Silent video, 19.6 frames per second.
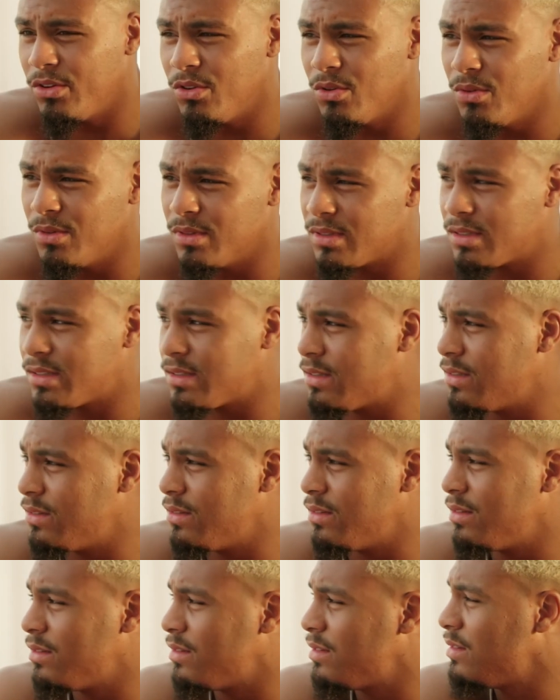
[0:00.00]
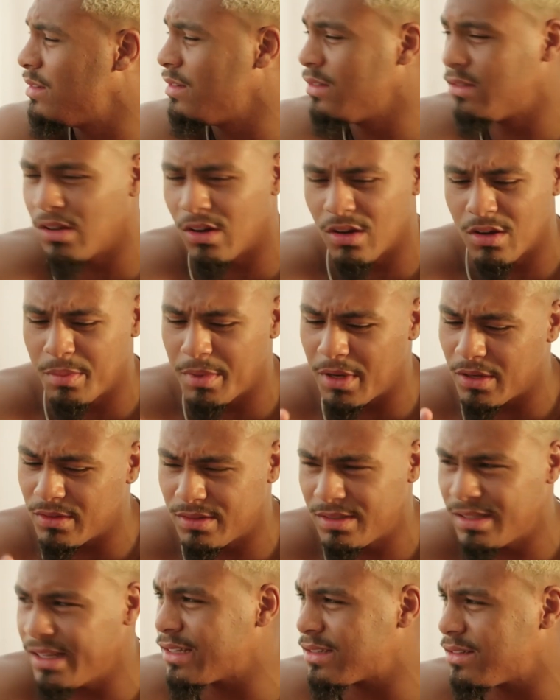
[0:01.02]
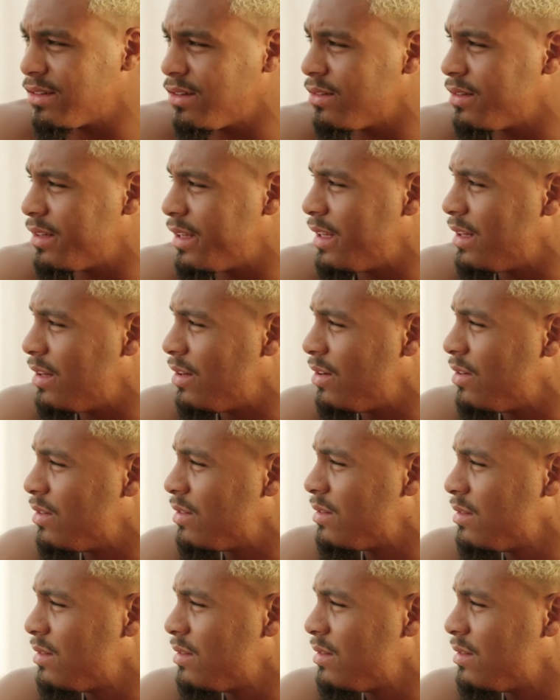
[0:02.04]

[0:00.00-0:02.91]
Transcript: do is talk about sex all day long.